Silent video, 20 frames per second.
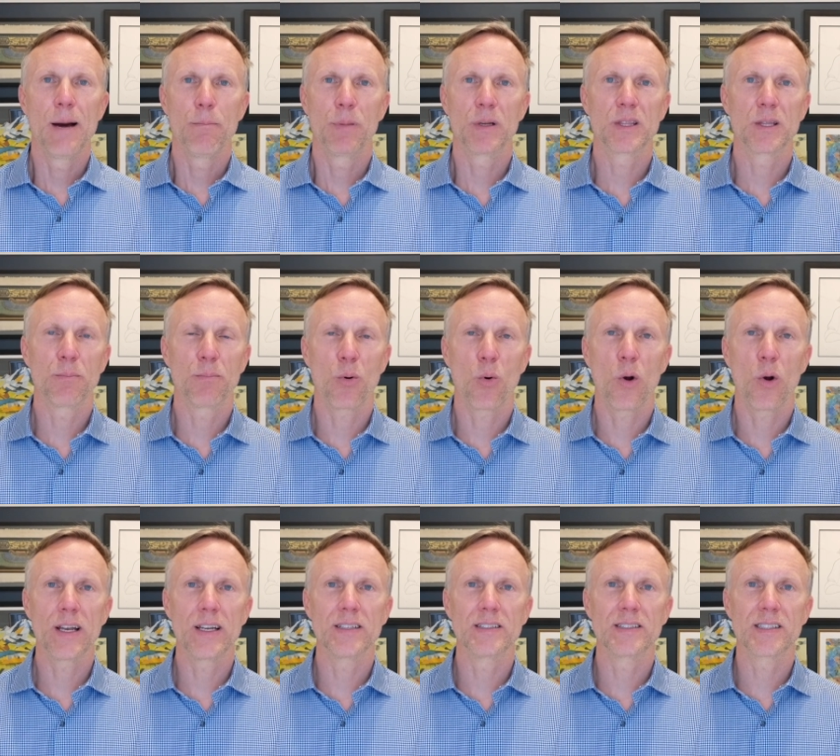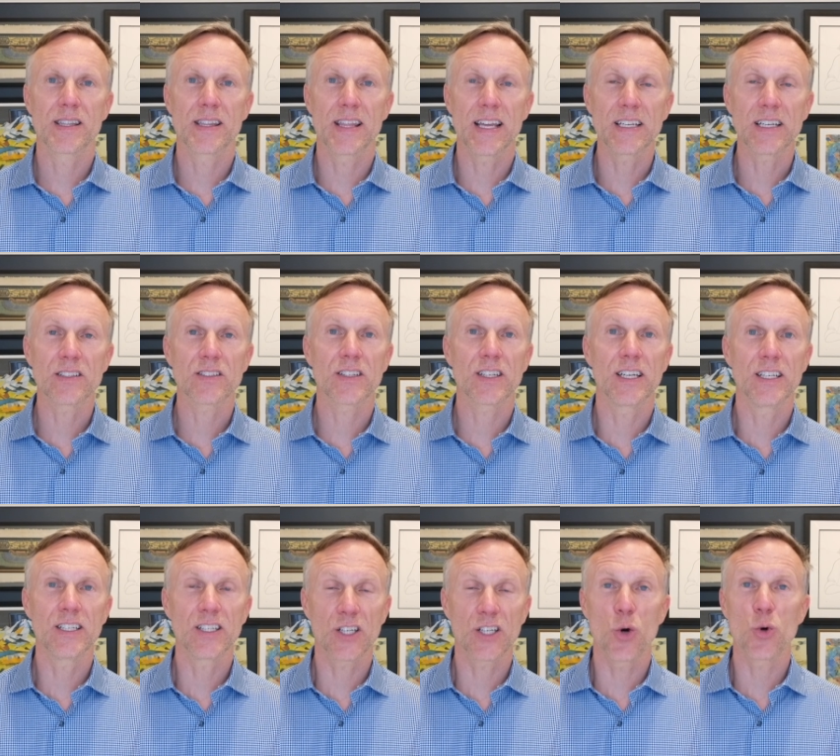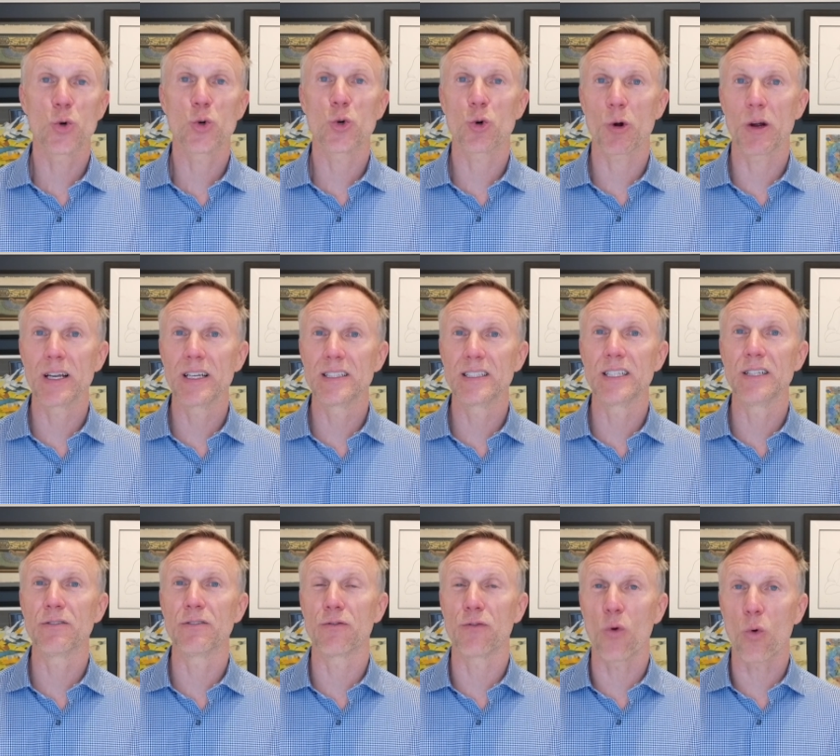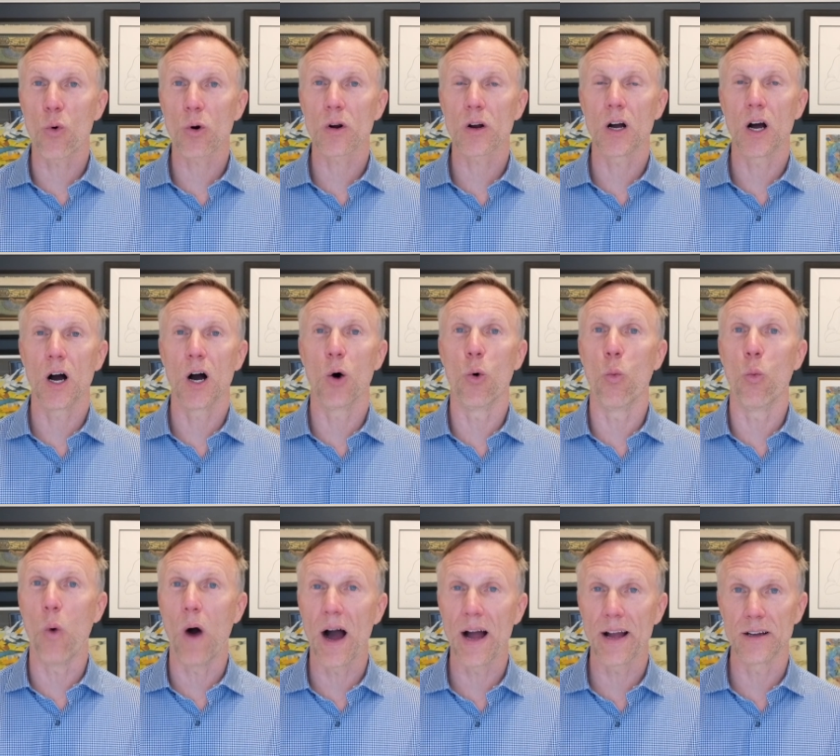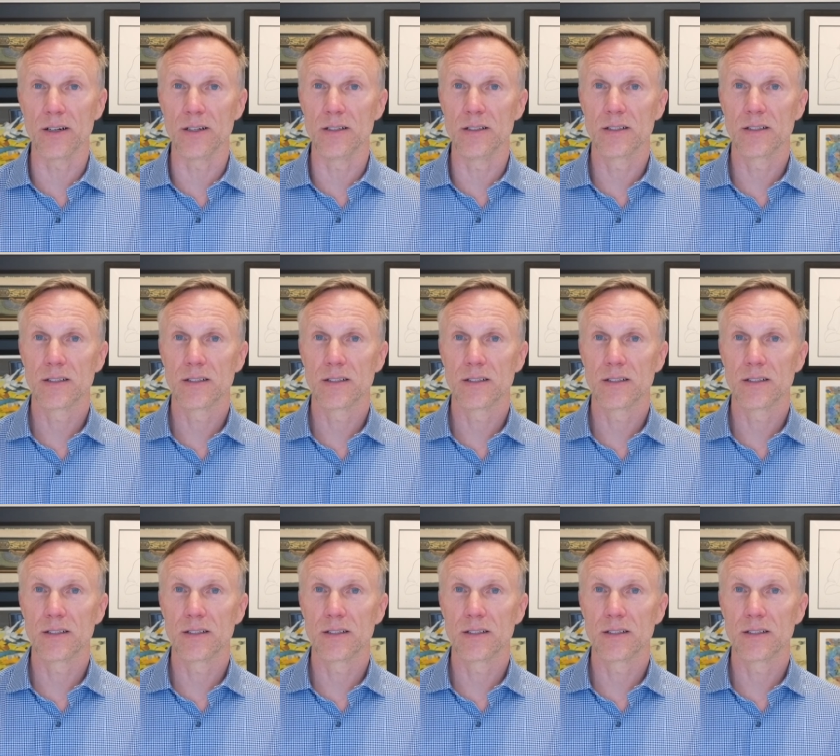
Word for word: but the point is things can go crazy for a while,